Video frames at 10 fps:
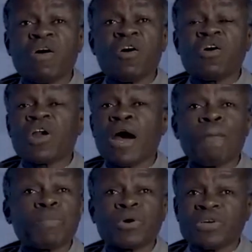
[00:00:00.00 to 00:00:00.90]
all
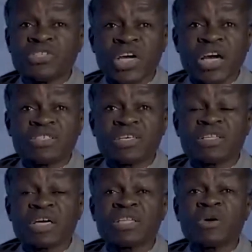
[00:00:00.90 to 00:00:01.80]

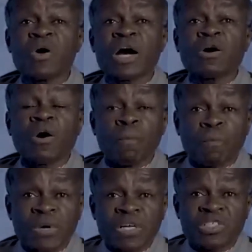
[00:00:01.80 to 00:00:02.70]
apologizing that they were
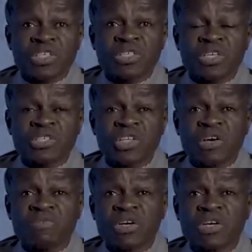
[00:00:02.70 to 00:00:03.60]
complicit in
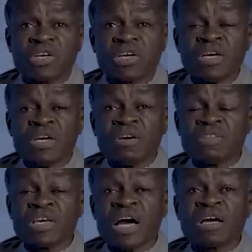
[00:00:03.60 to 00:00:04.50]
slavery.
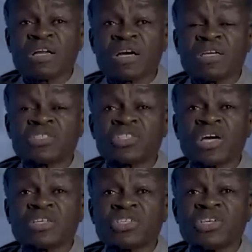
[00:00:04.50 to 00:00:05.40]
The Anglican
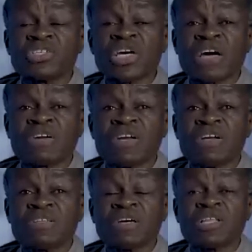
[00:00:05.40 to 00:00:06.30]
Church is
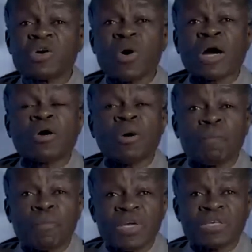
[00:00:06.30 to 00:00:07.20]
agreeing that they were
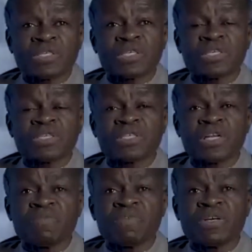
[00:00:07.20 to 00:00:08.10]
complicit in
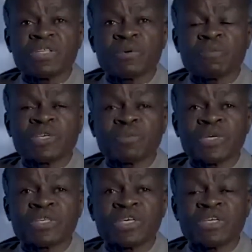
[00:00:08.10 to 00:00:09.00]
slavery. The
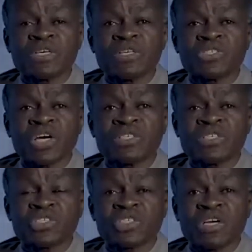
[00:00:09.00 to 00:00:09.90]
Presbyterian Church
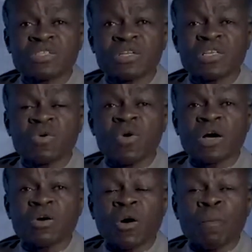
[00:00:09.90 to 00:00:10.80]
is saying that they were
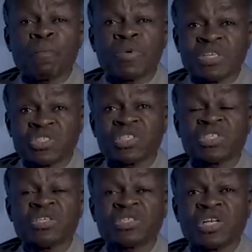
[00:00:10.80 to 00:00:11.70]

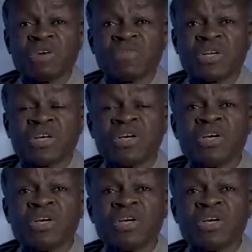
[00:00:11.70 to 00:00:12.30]
complicit in slavery.